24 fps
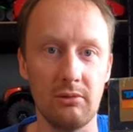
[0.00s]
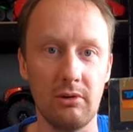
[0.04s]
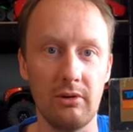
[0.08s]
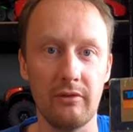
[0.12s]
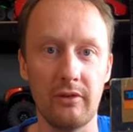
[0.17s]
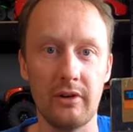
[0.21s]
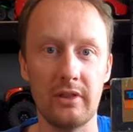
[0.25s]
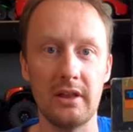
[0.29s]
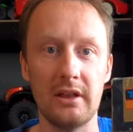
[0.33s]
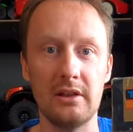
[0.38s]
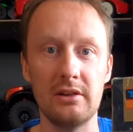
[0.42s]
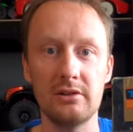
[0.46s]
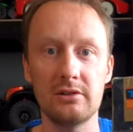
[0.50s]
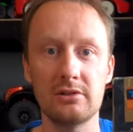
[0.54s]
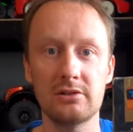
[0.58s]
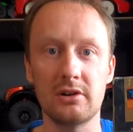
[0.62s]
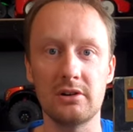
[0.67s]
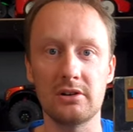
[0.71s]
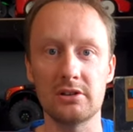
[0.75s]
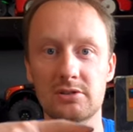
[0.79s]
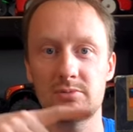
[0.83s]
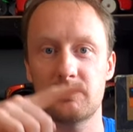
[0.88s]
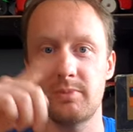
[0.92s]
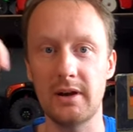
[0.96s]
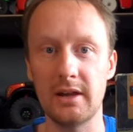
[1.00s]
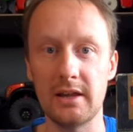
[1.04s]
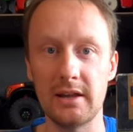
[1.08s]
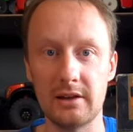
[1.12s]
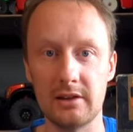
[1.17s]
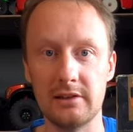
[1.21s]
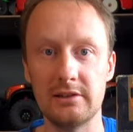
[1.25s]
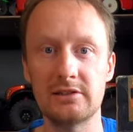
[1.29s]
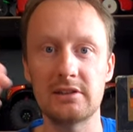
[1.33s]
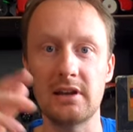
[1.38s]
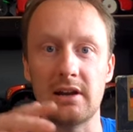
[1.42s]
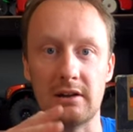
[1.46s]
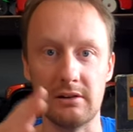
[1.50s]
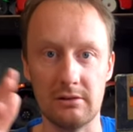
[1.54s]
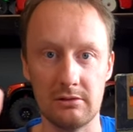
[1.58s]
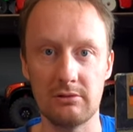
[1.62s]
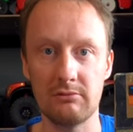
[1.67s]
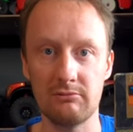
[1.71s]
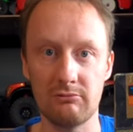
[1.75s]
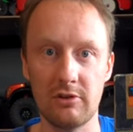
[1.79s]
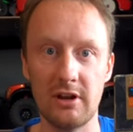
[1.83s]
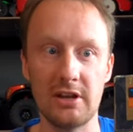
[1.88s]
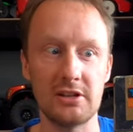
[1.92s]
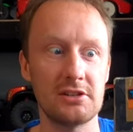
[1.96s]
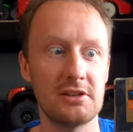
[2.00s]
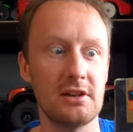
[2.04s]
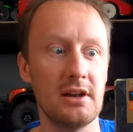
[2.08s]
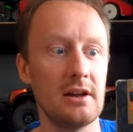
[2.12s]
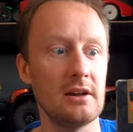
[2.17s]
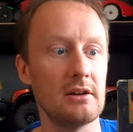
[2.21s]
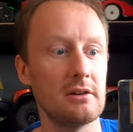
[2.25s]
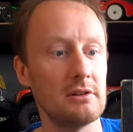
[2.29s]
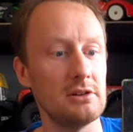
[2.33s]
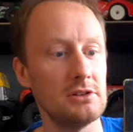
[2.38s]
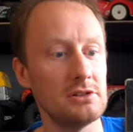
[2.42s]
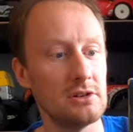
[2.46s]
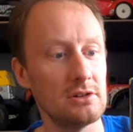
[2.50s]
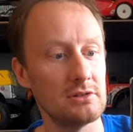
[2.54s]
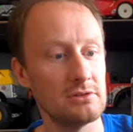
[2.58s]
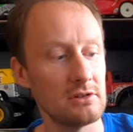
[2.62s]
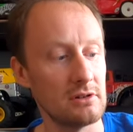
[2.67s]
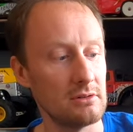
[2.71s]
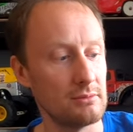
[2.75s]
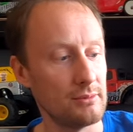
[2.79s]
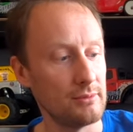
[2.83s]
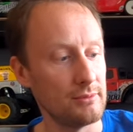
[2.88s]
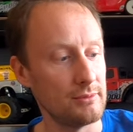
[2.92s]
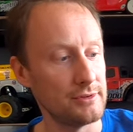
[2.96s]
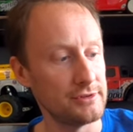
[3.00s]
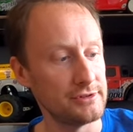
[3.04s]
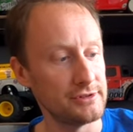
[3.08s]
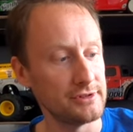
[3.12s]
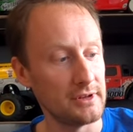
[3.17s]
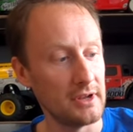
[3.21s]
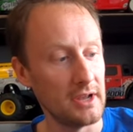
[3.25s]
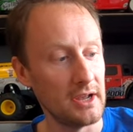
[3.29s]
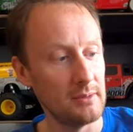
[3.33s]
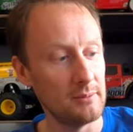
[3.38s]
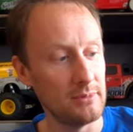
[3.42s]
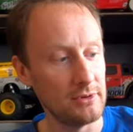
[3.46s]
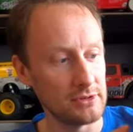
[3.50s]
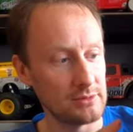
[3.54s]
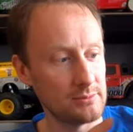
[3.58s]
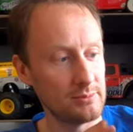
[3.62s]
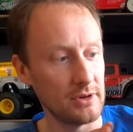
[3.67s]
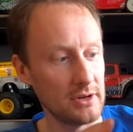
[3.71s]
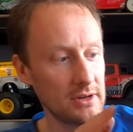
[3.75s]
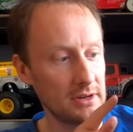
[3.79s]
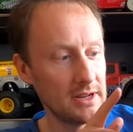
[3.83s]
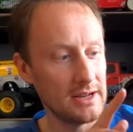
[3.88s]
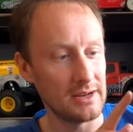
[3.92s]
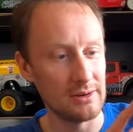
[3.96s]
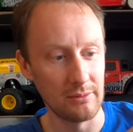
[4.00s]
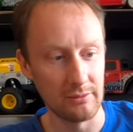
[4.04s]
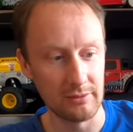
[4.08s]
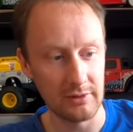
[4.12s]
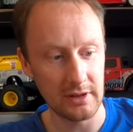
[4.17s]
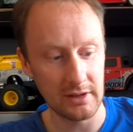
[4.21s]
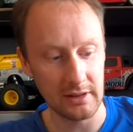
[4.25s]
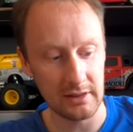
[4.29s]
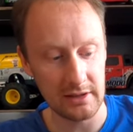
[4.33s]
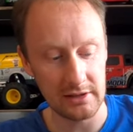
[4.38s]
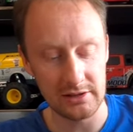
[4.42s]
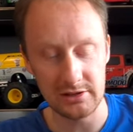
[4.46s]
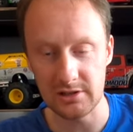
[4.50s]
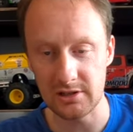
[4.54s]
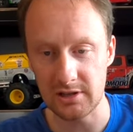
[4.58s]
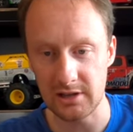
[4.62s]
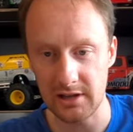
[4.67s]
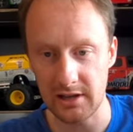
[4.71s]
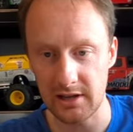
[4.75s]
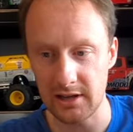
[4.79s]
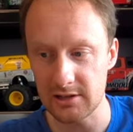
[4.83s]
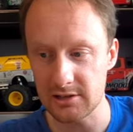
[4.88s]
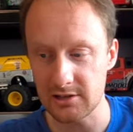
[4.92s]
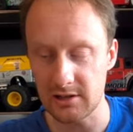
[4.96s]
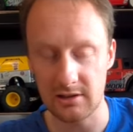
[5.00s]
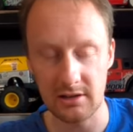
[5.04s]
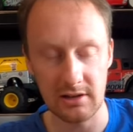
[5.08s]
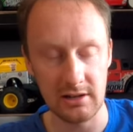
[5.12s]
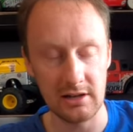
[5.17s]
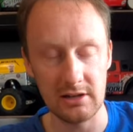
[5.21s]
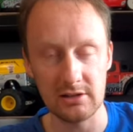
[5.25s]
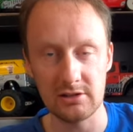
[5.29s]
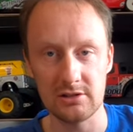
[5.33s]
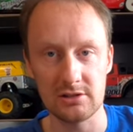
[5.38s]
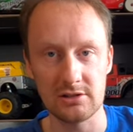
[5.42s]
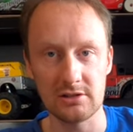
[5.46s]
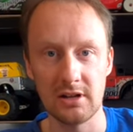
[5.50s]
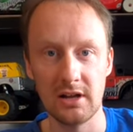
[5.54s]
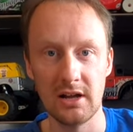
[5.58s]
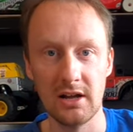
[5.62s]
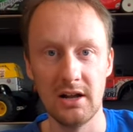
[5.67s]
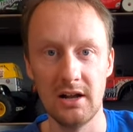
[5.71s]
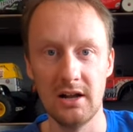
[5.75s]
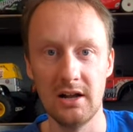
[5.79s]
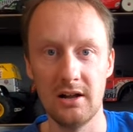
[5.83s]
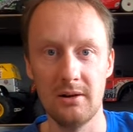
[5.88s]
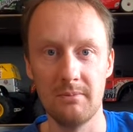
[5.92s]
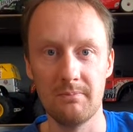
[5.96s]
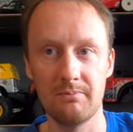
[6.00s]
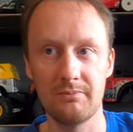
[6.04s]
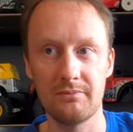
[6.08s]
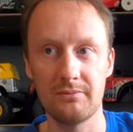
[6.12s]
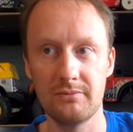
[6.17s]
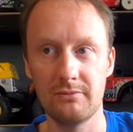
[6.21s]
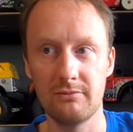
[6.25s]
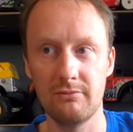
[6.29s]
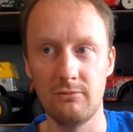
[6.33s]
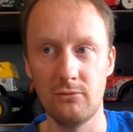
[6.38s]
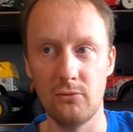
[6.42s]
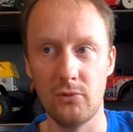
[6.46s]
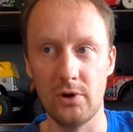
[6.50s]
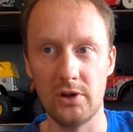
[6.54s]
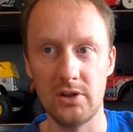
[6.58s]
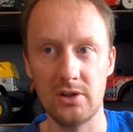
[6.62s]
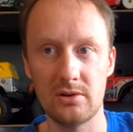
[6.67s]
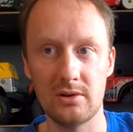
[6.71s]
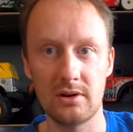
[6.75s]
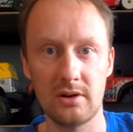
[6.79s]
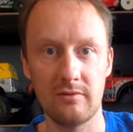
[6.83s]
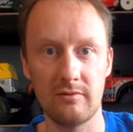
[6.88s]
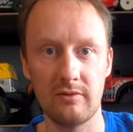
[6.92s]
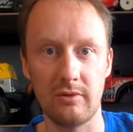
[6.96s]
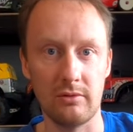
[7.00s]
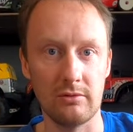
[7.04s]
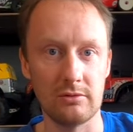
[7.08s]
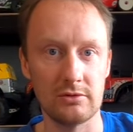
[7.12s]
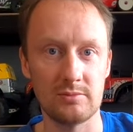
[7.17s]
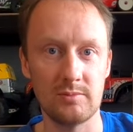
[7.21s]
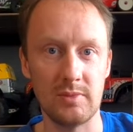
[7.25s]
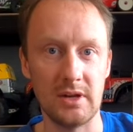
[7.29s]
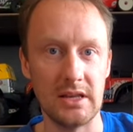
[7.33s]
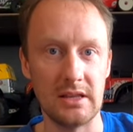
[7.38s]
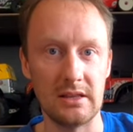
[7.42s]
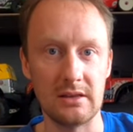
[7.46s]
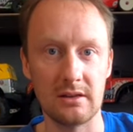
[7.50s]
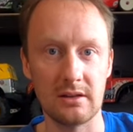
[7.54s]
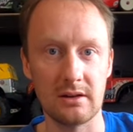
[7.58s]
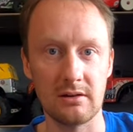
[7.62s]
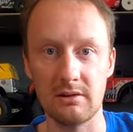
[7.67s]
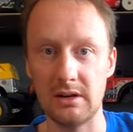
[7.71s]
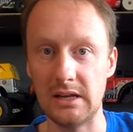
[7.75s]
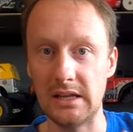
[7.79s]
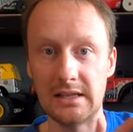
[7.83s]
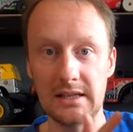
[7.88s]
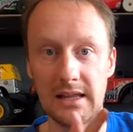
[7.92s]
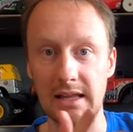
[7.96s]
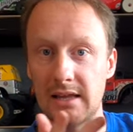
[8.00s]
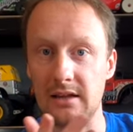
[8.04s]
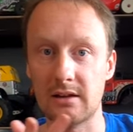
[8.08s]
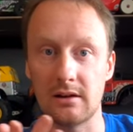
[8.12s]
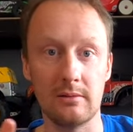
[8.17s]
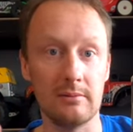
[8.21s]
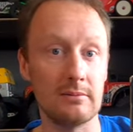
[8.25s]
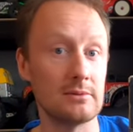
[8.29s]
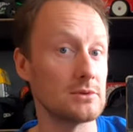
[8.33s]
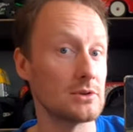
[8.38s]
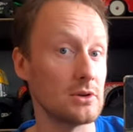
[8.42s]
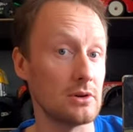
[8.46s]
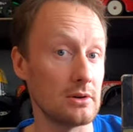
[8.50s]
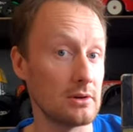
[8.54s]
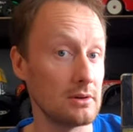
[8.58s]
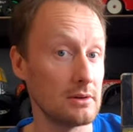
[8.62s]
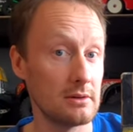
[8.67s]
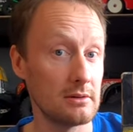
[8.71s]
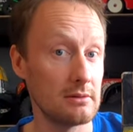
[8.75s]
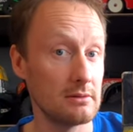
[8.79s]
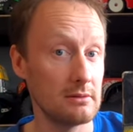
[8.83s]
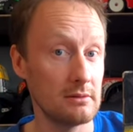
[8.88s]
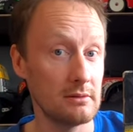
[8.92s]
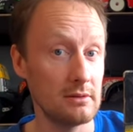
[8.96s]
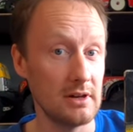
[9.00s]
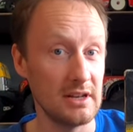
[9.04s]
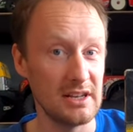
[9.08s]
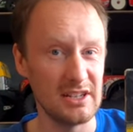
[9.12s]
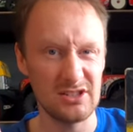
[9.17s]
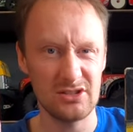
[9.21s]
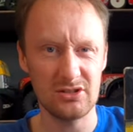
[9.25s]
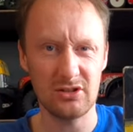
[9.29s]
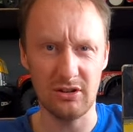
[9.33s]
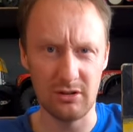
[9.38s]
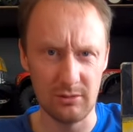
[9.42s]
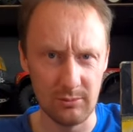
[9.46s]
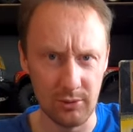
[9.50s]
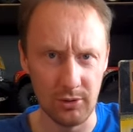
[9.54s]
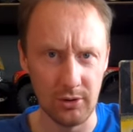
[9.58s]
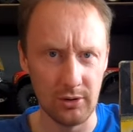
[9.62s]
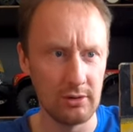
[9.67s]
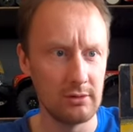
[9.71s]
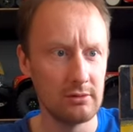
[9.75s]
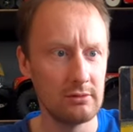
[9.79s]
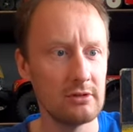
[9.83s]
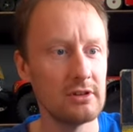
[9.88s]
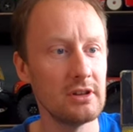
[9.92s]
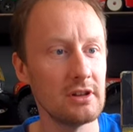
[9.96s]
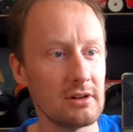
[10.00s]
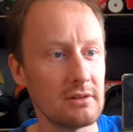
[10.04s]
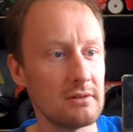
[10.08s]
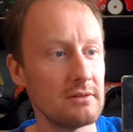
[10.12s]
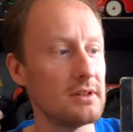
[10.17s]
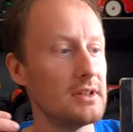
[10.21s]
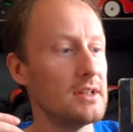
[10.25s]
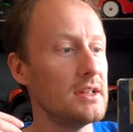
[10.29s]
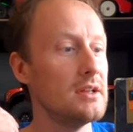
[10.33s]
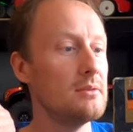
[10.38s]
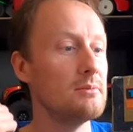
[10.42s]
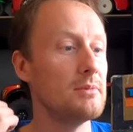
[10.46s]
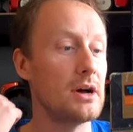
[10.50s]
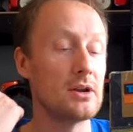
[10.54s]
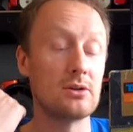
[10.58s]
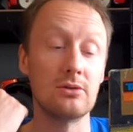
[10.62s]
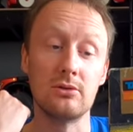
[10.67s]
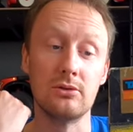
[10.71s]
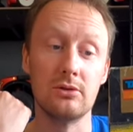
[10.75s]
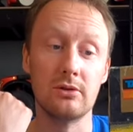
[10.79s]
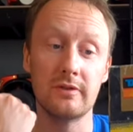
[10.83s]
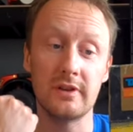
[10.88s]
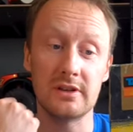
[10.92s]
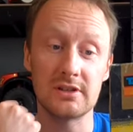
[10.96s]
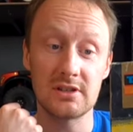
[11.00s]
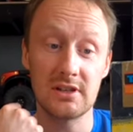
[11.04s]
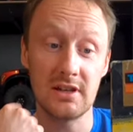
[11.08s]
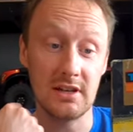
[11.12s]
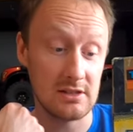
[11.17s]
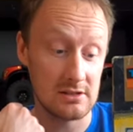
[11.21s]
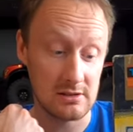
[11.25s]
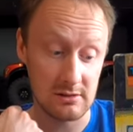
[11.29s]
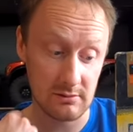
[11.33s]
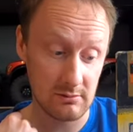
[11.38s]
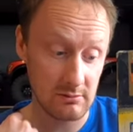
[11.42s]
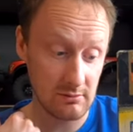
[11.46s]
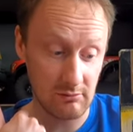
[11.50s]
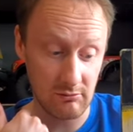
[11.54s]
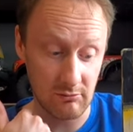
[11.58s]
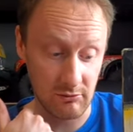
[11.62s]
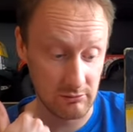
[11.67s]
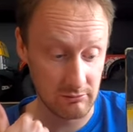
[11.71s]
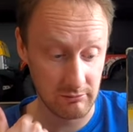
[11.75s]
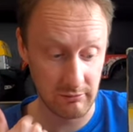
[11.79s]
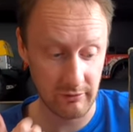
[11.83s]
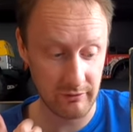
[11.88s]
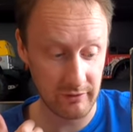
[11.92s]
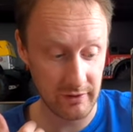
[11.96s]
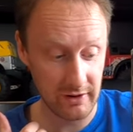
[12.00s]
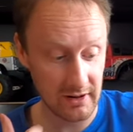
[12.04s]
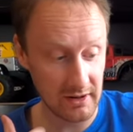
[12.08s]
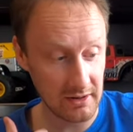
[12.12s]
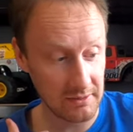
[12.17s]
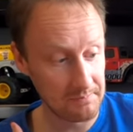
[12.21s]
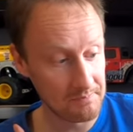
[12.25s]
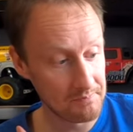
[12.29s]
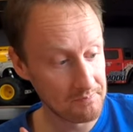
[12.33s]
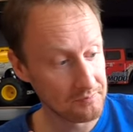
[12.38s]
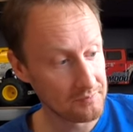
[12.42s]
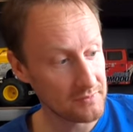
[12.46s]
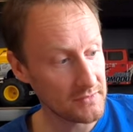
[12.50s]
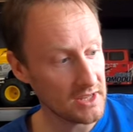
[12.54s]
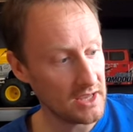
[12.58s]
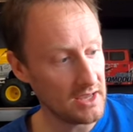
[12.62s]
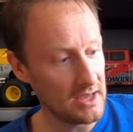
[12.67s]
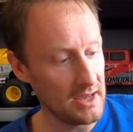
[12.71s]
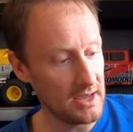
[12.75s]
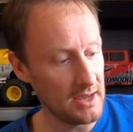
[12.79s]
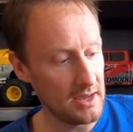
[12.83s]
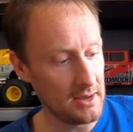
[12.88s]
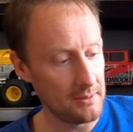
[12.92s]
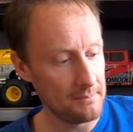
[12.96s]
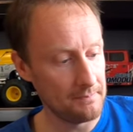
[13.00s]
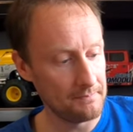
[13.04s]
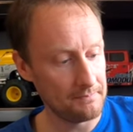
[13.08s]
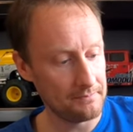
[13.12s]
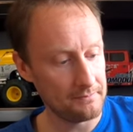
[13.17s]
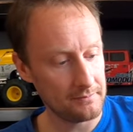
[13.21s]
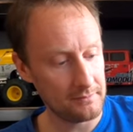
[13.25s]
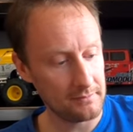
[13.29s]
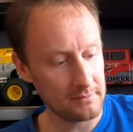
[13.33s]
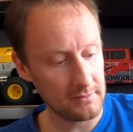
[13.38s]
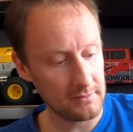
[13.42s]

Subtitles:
or whatever, then you've got a spike in certain race categories, you've got turbo boost button. I don't think this is the case. I think it just, when you're at full speed, the green light comes on and it's turbo, you know. But I don't know if that's the case. We'll find out.